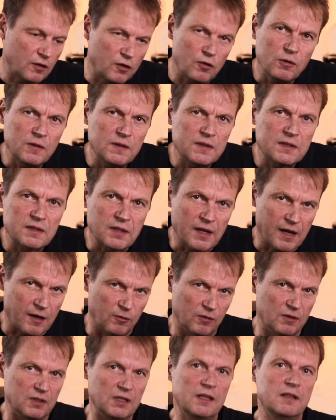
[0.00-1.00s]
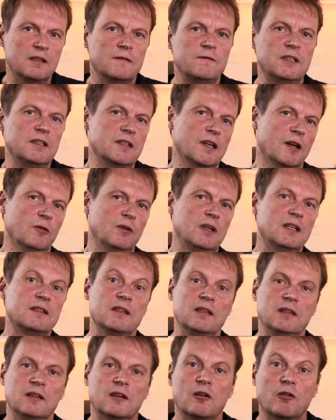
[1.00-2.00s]
Good sound in a video
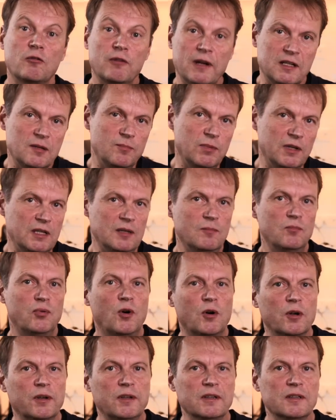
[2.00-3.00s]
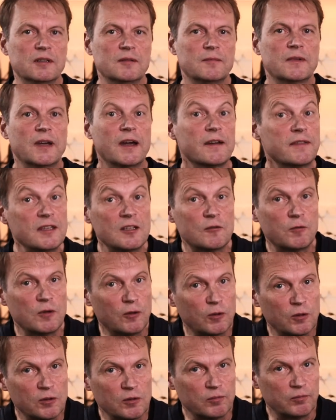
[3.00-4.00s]
is incredibly important. I think we
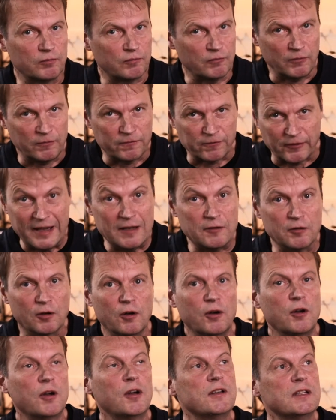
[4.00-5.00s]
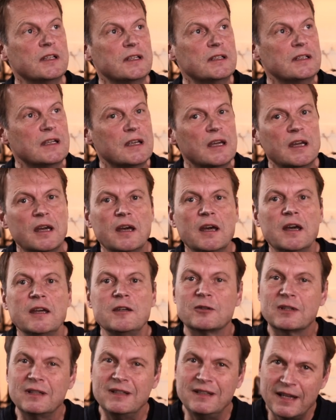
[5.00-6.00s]
all read or heard it.
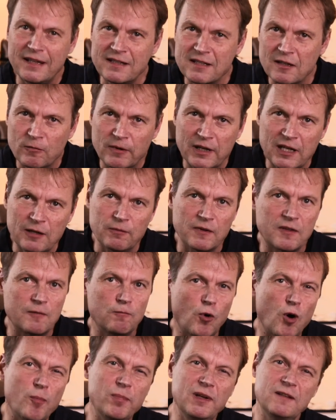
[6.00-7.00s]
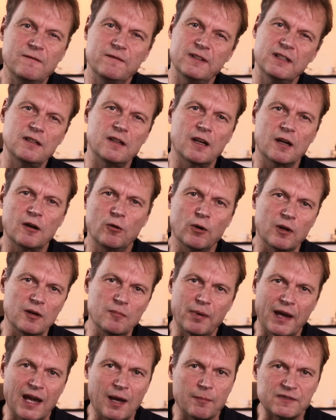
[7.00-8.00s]
You can get away with wobbly video
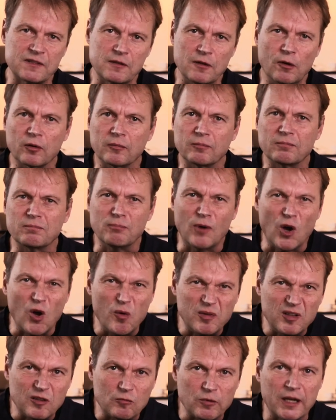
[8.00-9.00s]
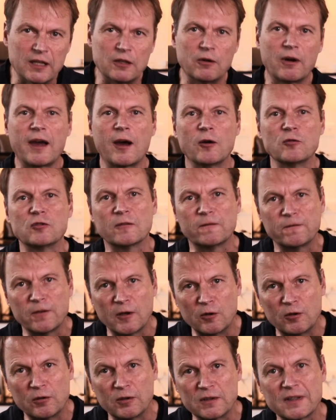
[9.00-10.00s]
and perhaps the odd moment where you're out of
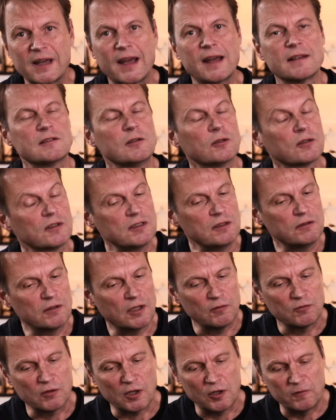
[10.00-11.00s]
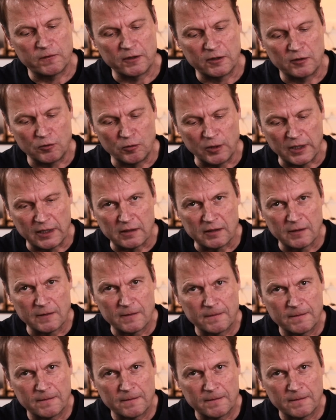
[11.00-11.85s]
focus as long as you don't overdo it.